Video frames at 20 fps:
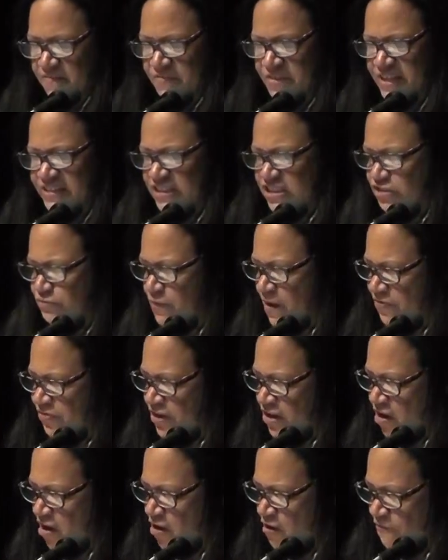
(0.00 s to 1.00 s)
This is what
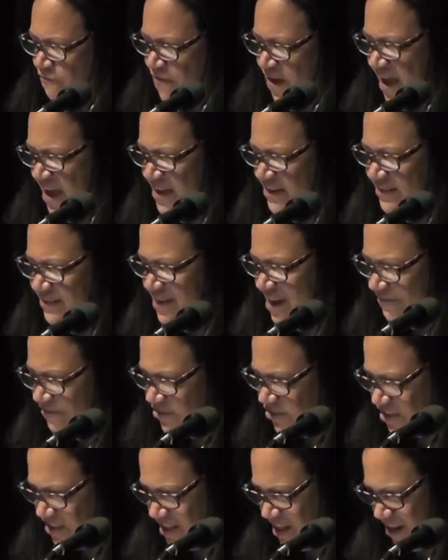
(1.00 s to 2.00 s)
the OPEs
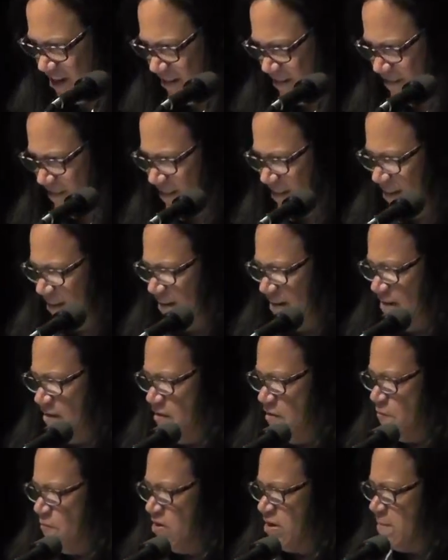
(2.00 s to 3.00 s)
never see.
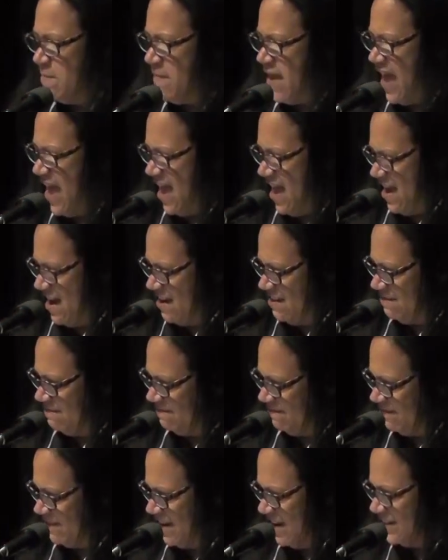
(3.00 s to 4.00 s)
When a man,
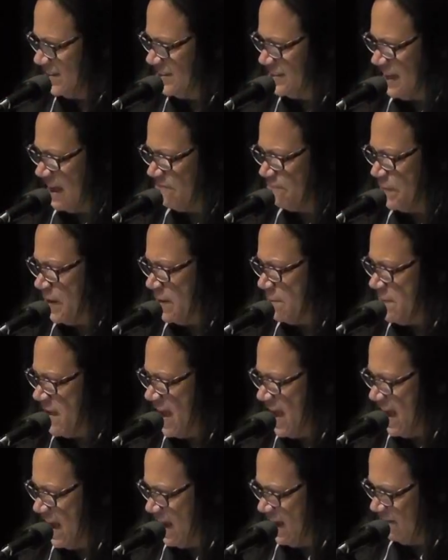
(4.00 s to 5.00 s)
a sepia
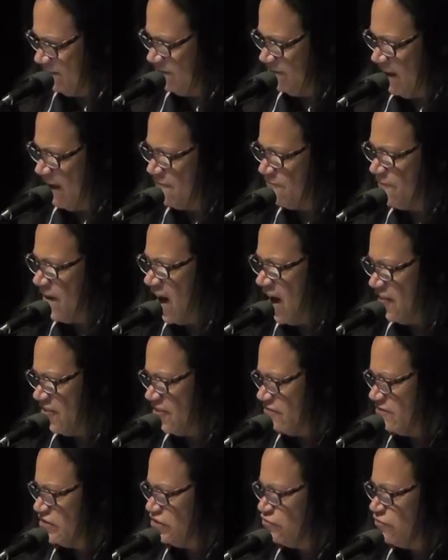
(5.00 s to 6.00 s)
man, a
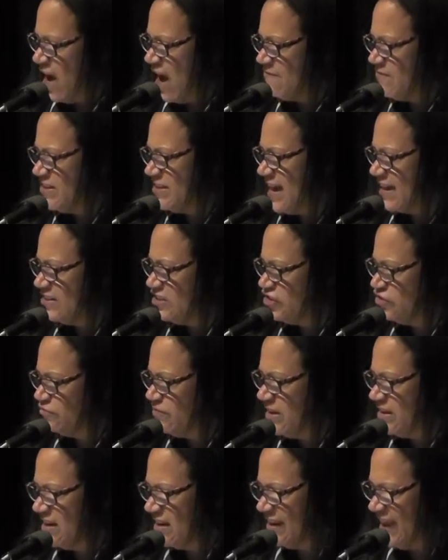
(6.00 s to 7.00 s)
father is driving down the
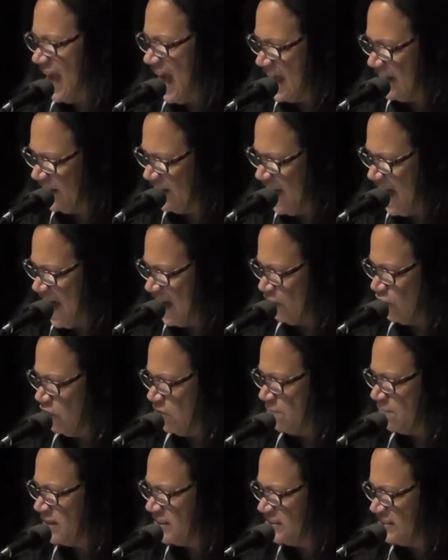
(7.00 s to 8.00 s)
street in a Cadillac or
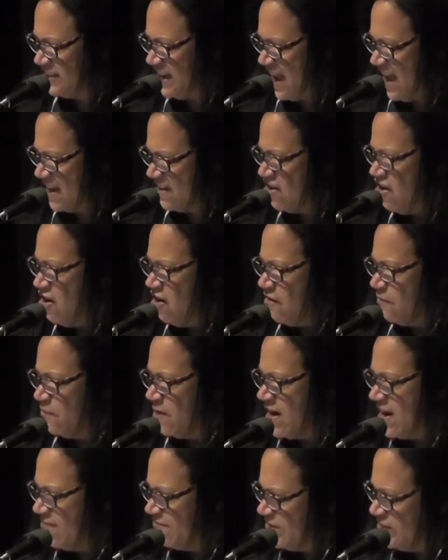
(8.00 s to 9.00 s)
a Mustang,
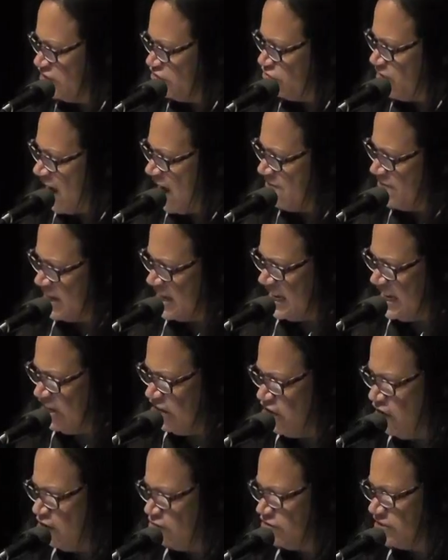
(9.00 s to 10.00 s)
wherever he's driving, he
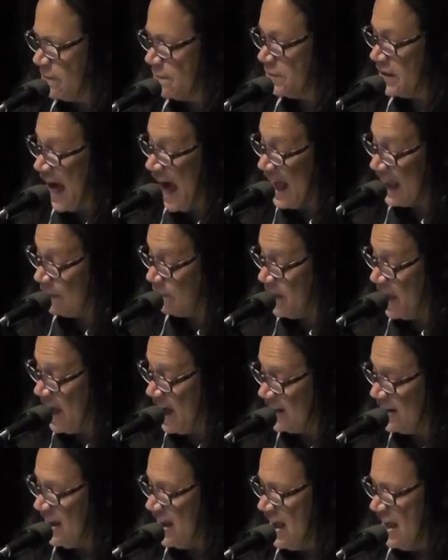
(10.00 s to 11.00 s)
knows a black
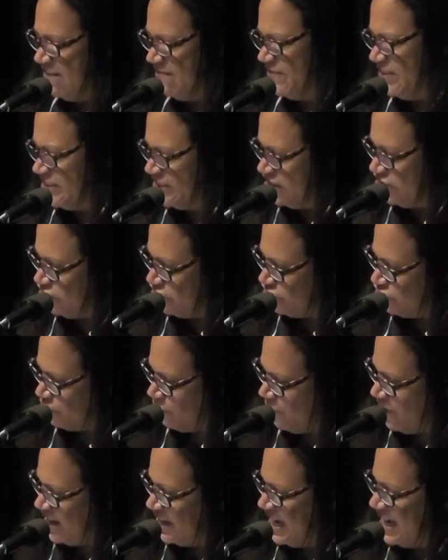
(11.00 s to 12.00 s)
man. If it's a
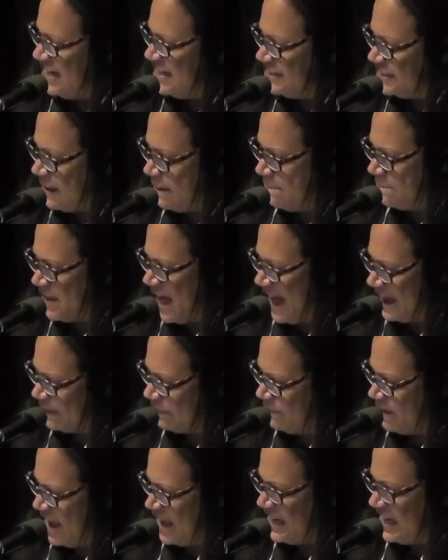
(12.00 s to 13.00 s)
Detroit, some
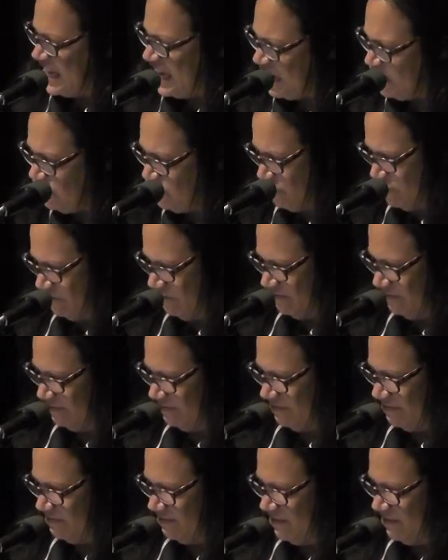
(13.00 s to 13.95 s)
black man he knew